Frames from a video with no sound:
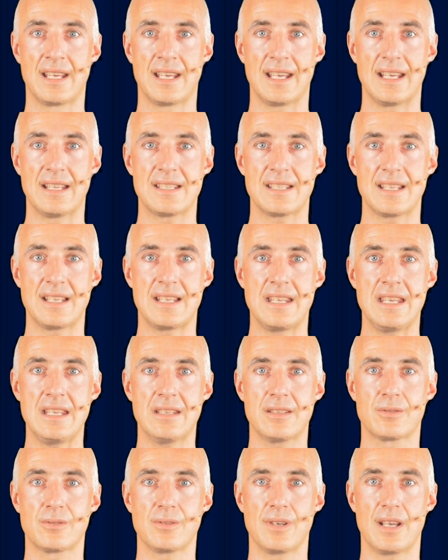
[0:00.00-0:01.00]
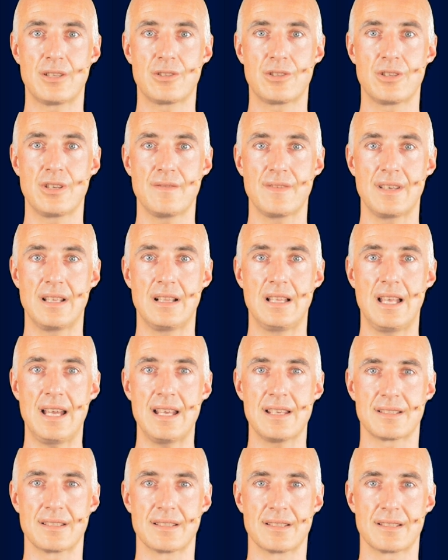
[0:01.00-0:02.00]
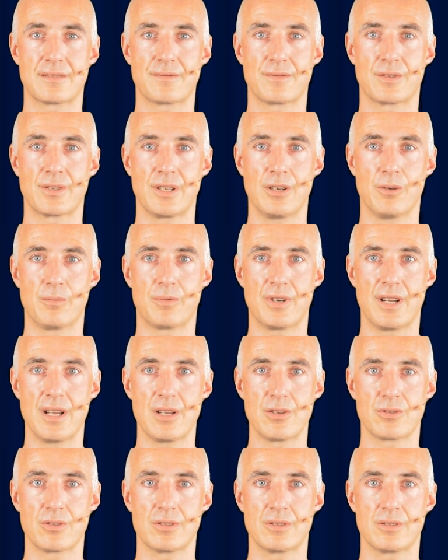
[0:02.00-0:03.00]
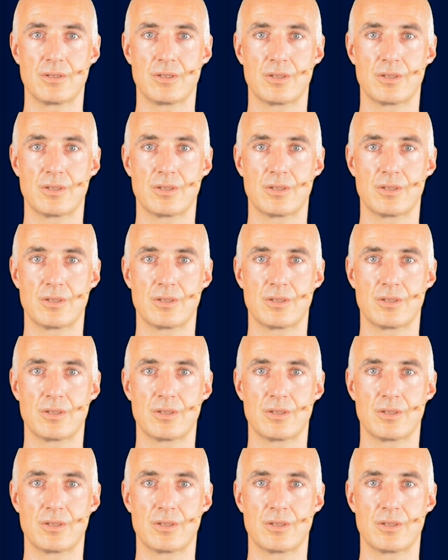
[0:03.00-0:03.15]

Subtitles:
It's a need to achieve a license for the operation